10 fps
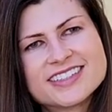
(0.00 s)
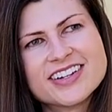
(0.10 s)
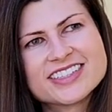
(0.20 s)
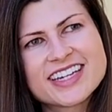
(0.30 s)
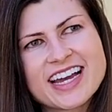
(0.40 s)
So
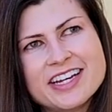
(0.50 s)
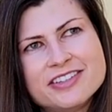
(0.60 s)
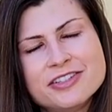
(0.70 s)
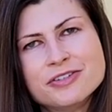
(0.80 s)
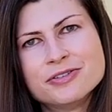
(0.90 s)
it's like I
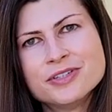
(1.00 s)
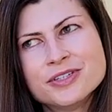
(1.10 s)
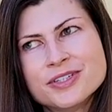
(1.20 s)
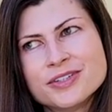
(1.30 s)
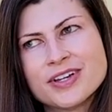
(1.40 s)
do
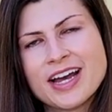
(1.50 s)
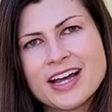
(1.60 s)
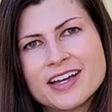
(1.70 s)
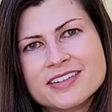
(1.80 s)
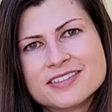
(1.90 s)

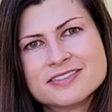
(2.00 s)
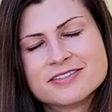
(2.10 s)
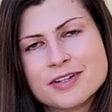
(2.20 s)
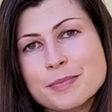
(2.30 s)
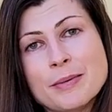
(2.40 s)
uh,
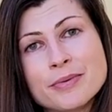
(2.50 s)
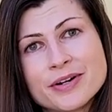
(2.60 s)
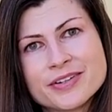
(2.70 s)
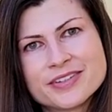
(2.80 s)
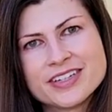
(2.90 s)

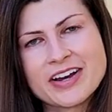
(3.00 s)
remember now.